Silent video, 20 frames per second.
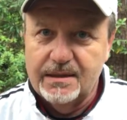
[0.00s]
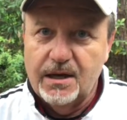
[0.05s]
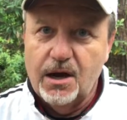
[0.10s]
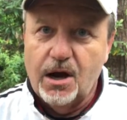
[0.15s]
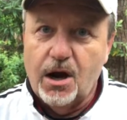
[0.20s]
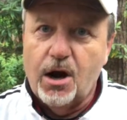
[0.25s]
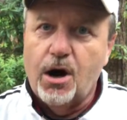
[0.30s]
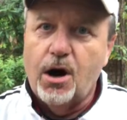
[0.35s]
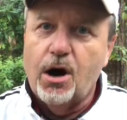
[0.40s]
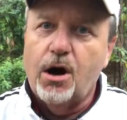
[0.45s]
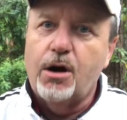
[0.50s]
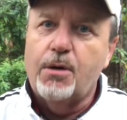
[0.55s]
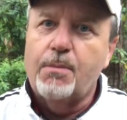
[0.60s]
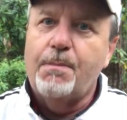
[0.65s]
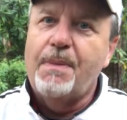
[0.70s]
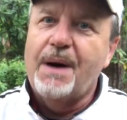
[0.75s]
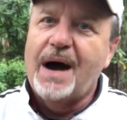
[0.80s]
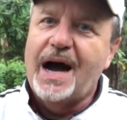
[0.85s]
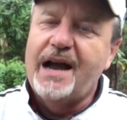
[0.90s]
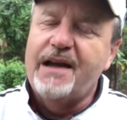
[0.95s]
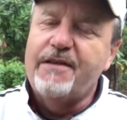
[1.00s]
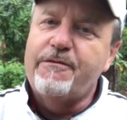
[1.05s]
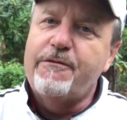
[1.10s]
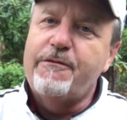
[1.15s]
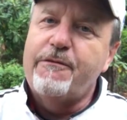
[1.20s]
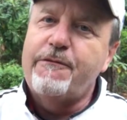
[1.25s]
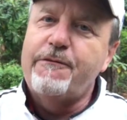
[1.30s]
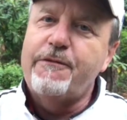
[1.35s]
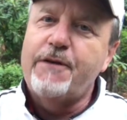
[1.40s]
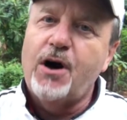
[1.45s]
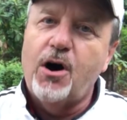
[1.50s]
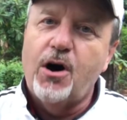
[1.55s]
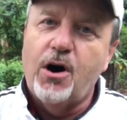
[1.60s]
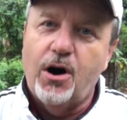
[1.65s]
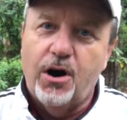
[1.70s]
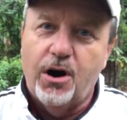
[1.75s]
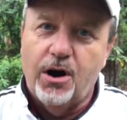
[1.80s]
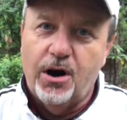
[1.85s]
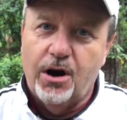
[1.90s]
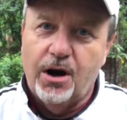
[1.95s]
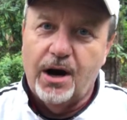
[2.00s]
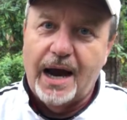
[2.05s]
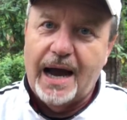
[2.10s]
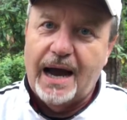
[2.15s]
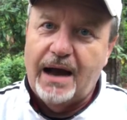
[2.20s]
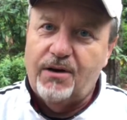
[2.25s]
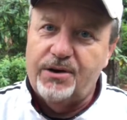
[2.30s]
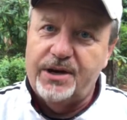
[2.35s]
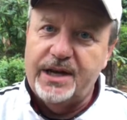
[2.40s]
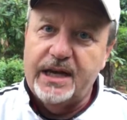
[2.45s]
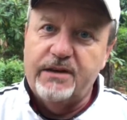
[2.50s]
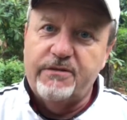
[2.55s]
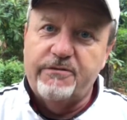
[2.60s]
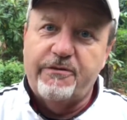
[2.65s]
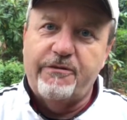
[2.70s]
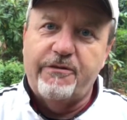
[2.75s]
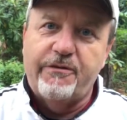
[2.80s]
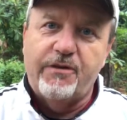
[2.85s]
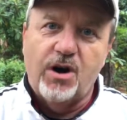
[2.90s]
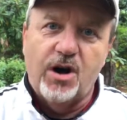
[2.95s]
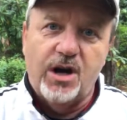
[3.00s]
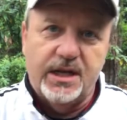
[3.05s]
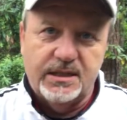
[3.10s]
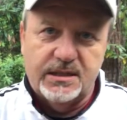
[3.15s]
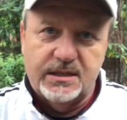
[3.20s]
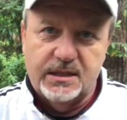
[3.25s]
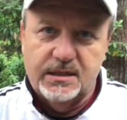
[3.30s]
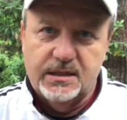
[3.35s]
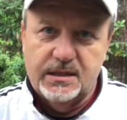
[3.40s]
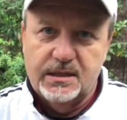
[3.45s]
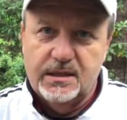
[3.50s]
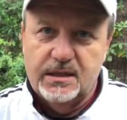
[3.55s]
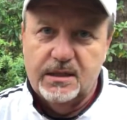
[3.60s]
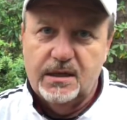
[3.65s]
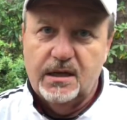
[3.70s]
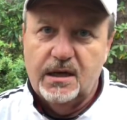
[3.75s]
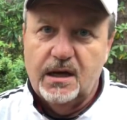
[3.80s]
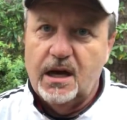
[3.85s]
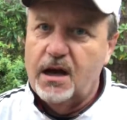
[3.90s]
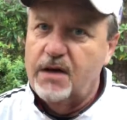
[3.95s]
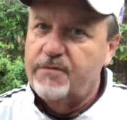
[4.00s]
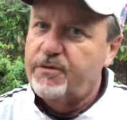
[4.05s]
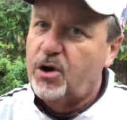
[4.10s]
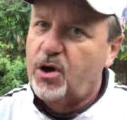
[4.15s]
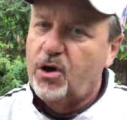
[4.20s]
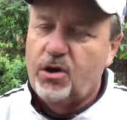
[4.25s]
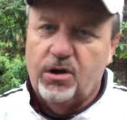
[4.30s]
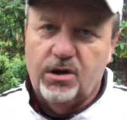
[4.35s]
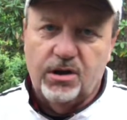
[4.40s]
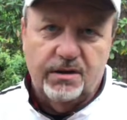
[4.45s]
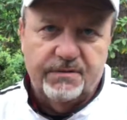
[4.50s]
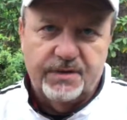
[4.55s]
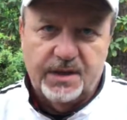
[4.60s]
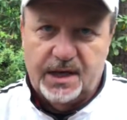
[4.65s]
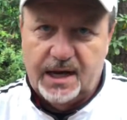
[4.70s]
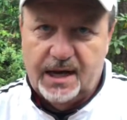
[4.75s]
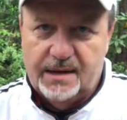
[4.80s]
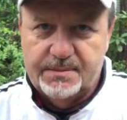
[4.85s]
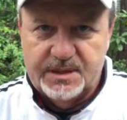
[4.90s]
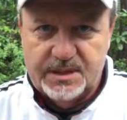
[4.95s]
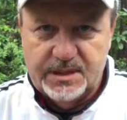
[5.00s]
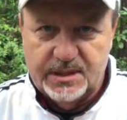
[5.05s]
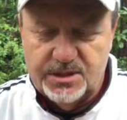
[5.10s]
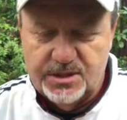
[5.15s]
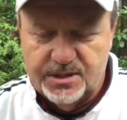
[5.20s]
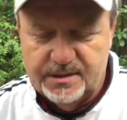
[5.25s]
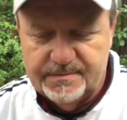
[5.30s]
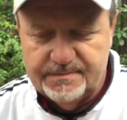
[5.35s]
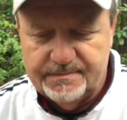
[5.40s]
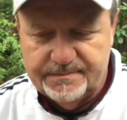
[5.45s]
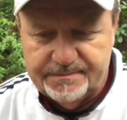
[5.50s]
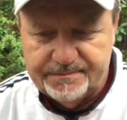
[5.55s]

are by far out in front of all of the competition.